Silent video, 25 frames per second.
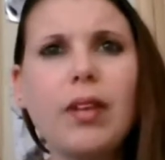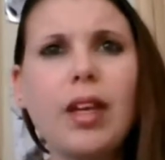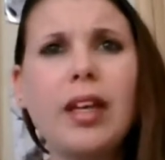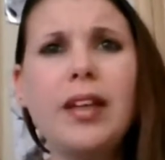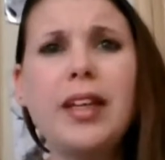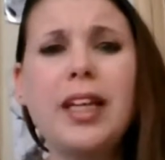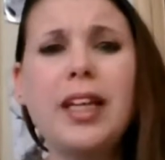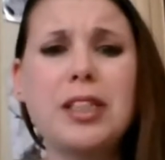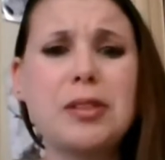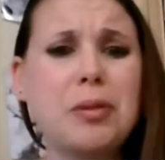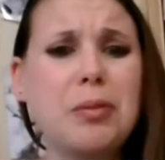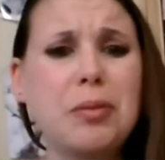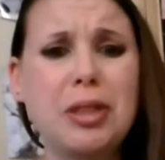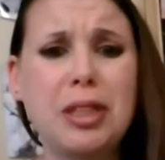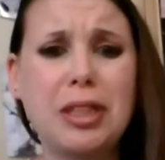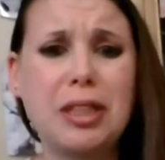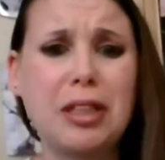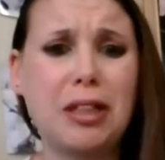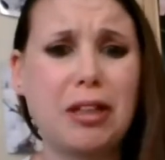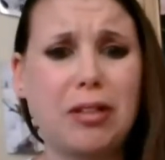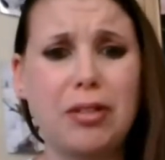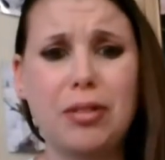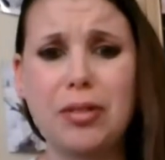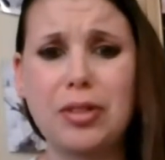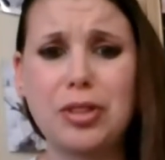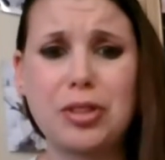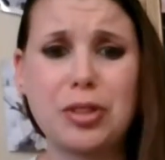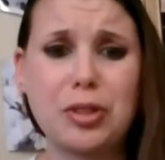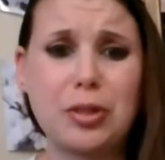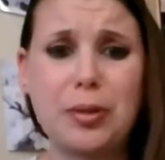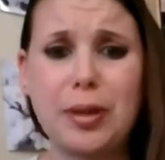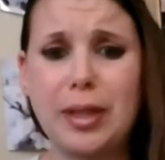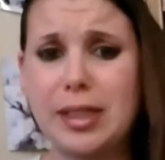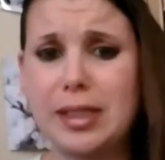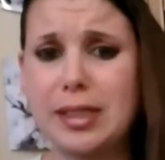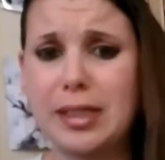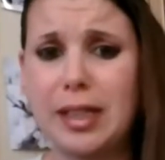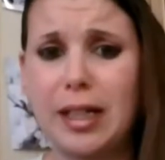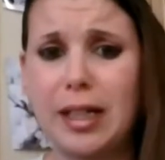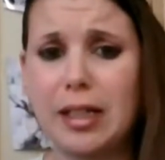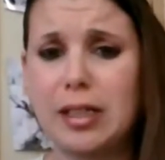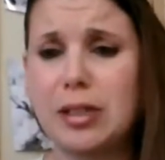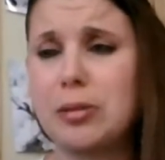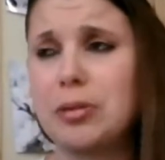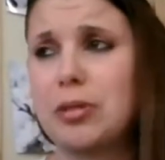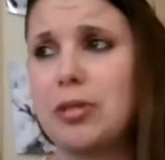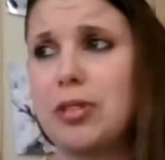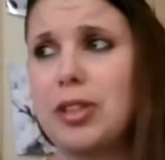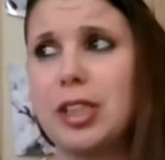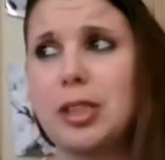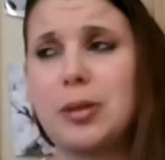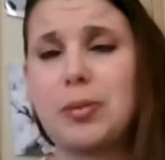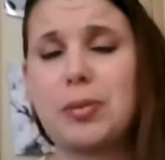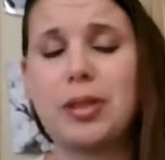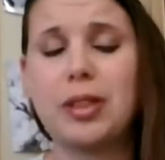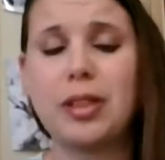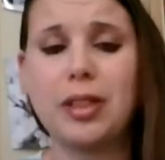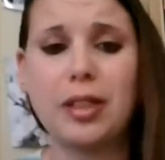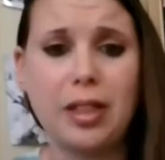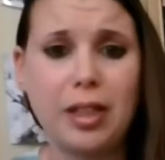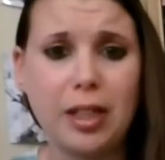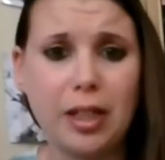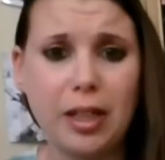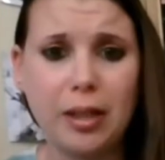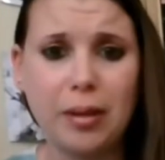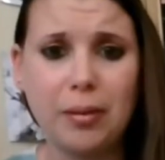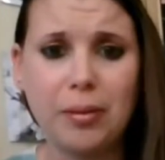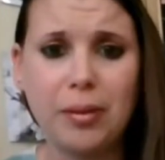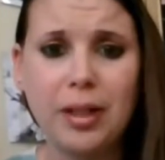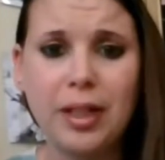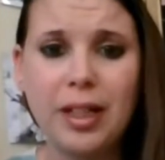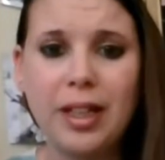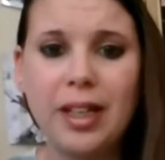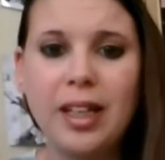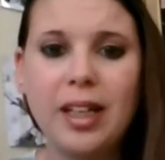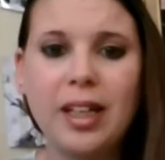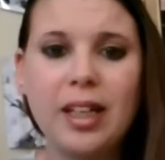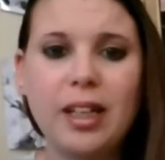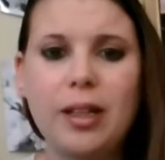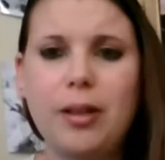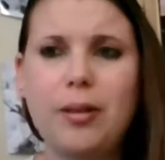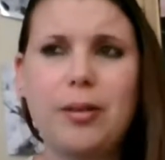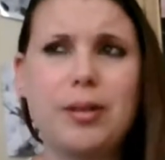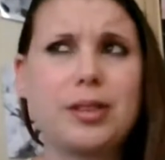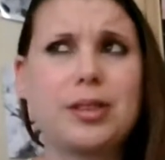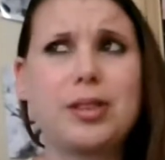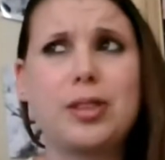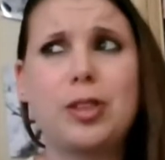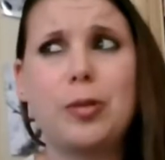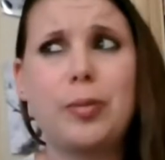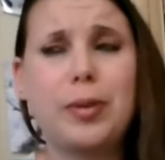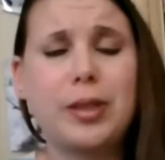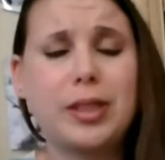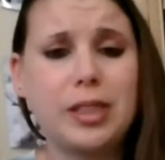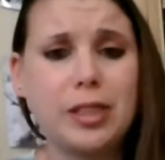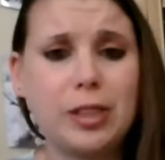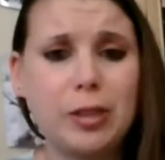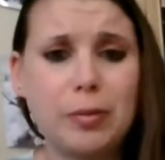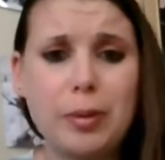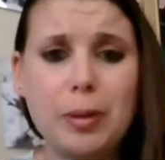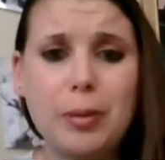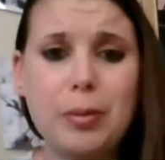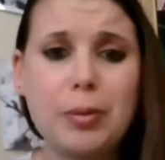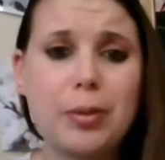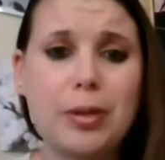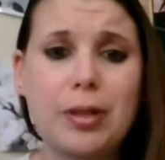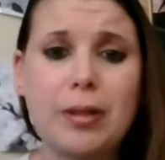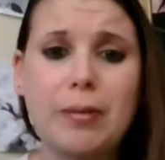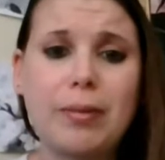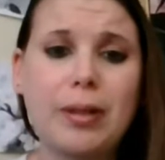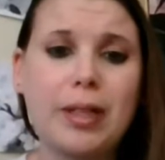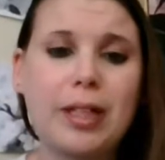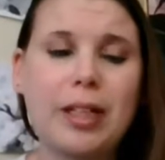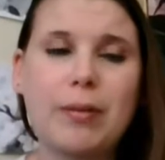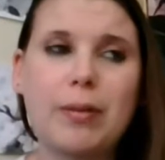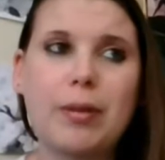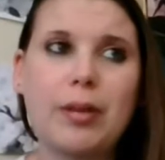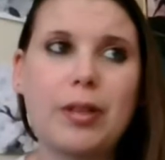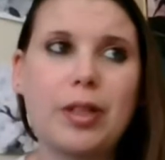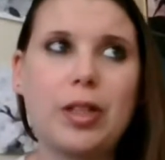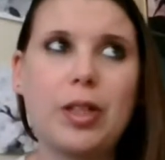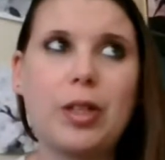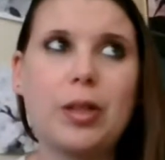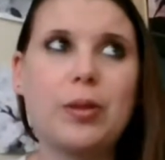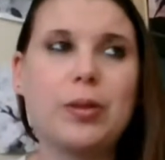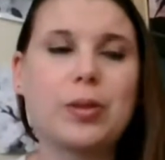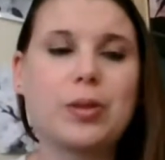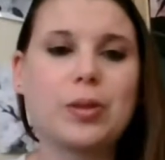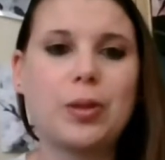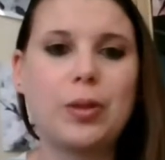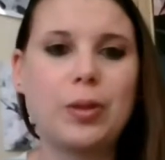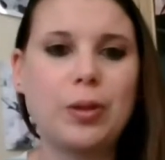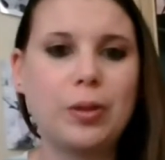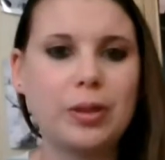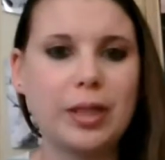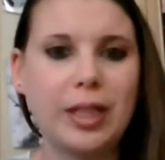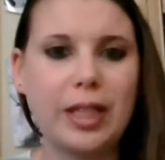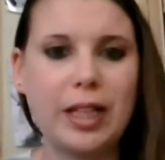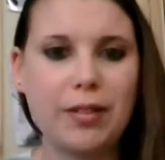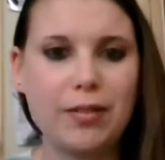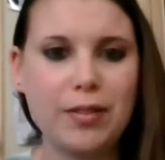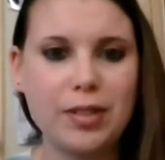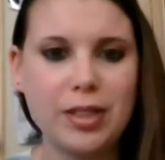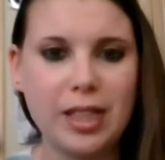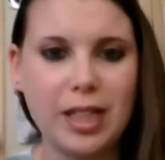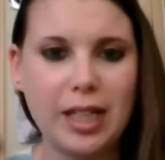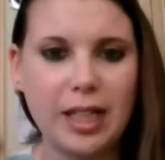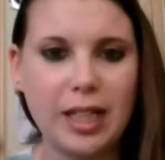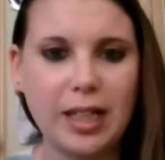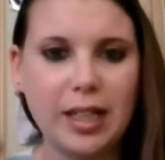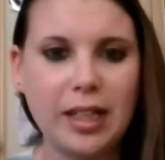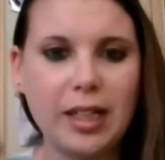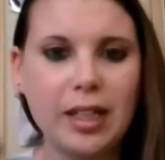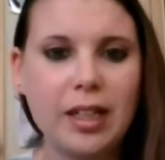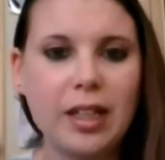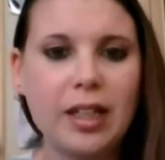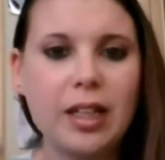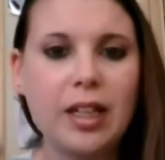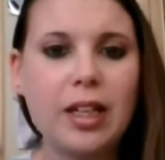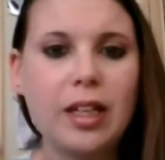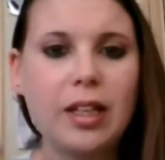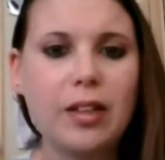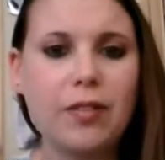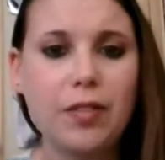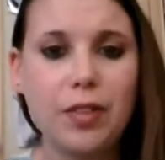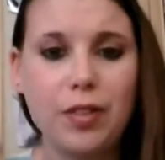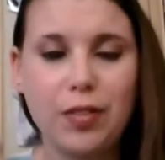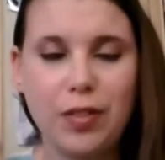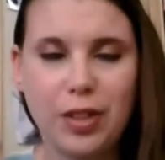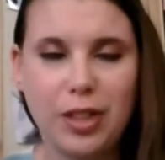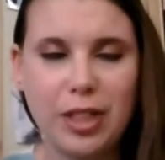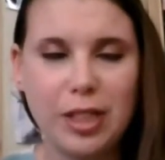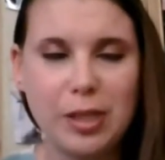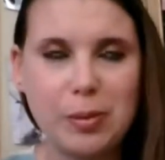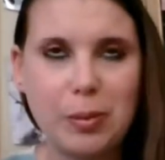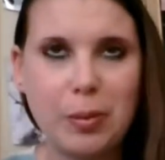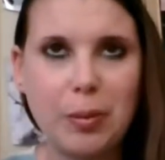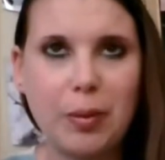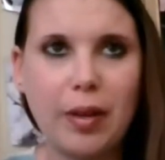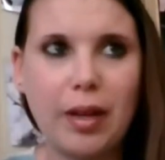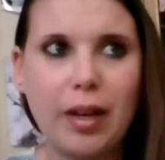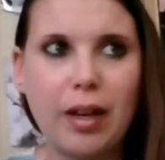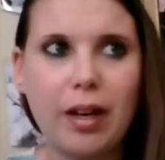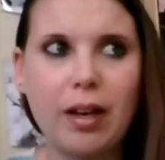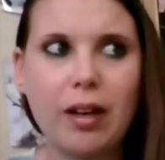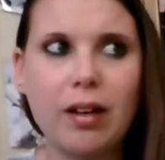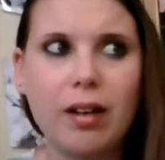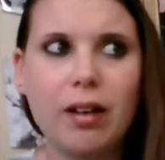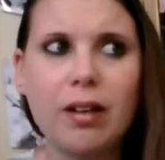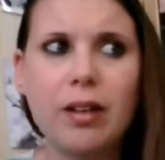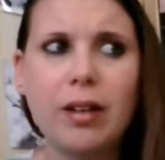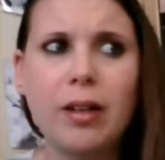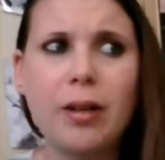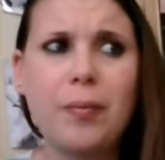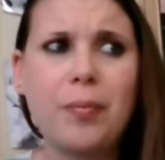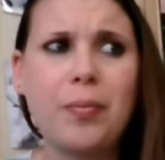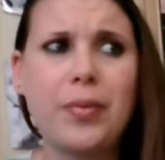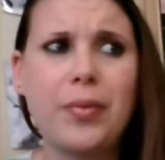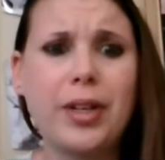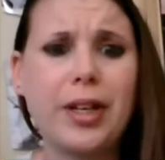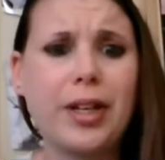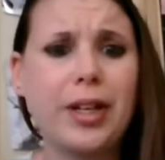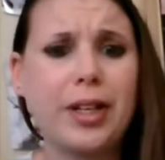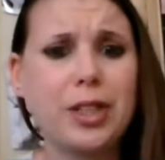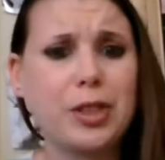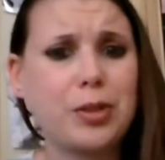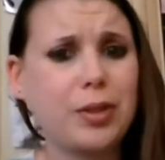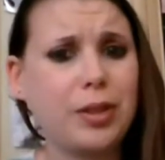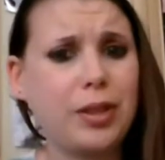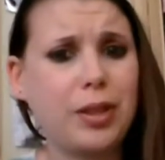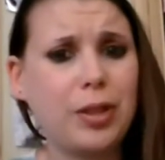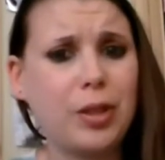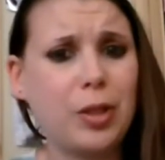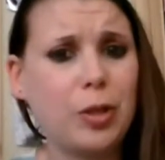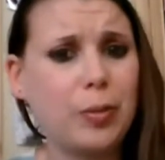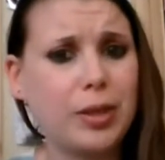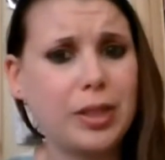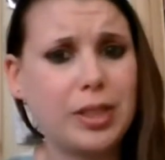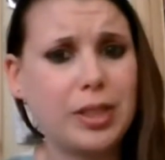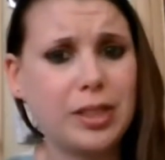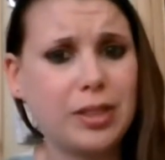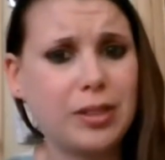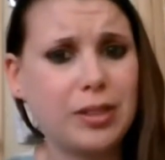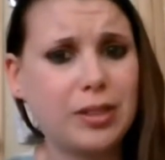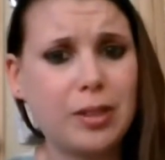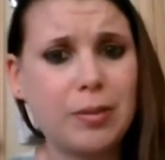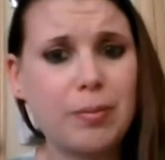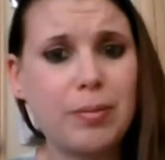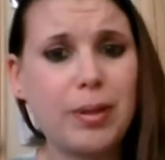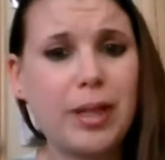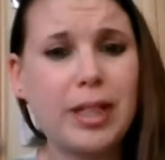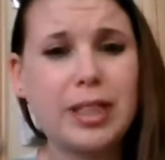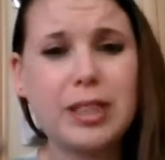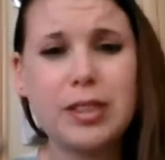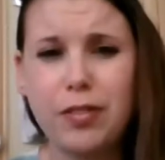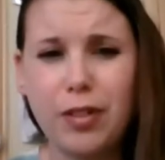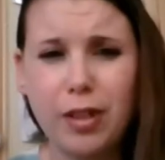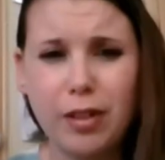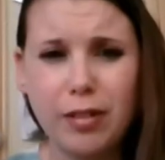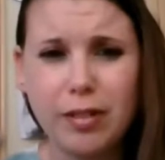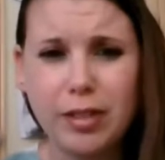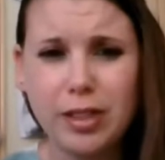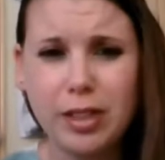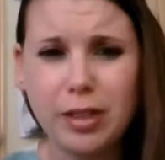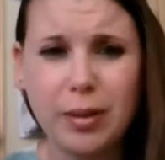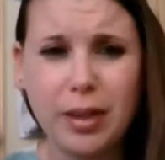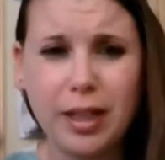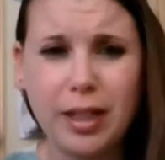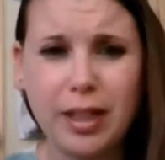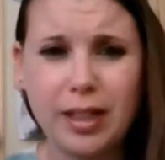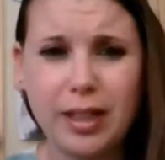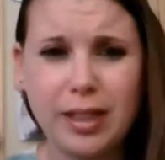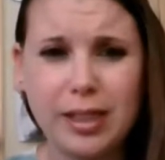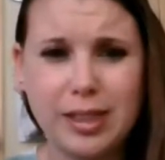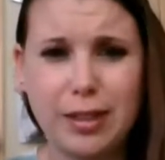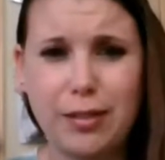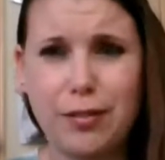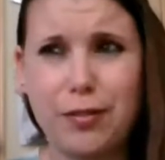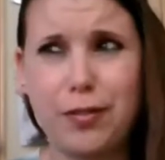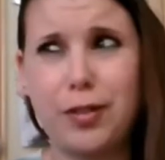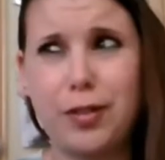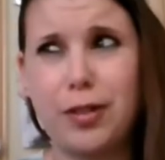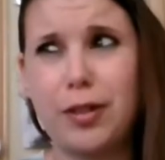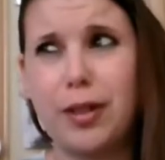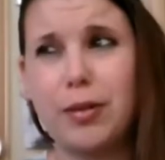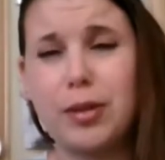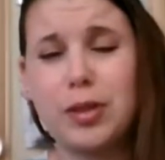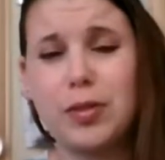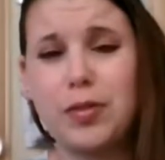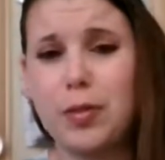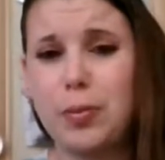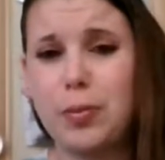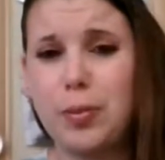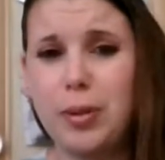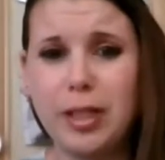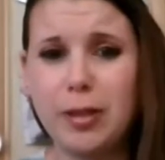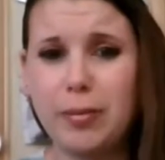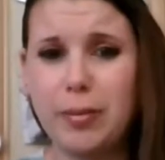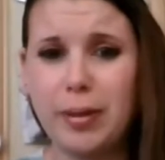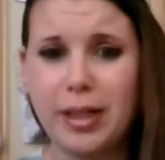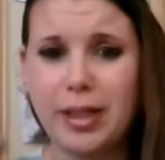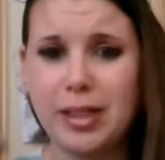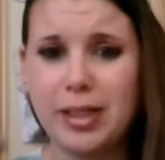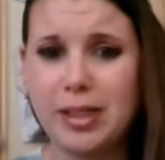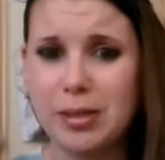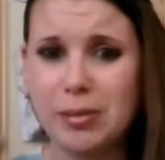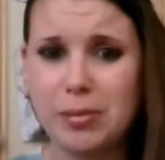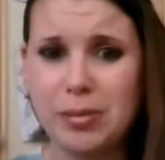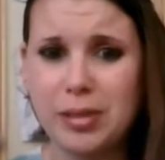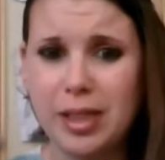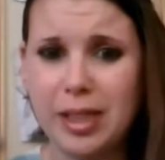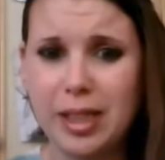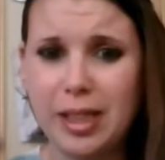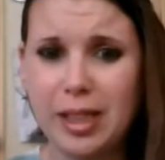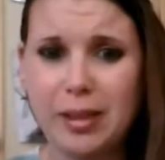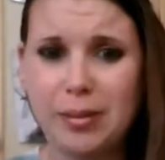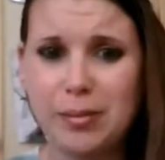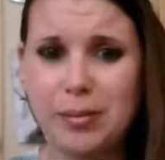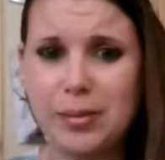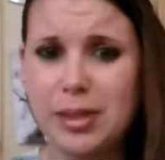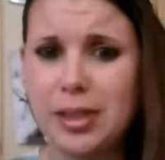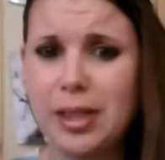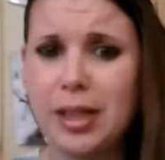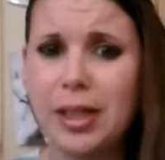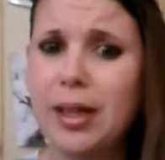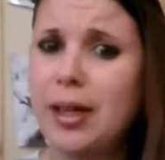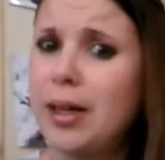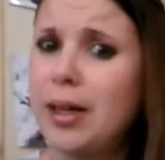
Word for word: And that's when we'd eat our lunch, quick snacks and crisps in the queue. There was no big deal. People were complaining about the queues all day, every day. The few days we were there. And it's really no big deal compared to Florida, where it's like four hours for Peter Pan sometimes.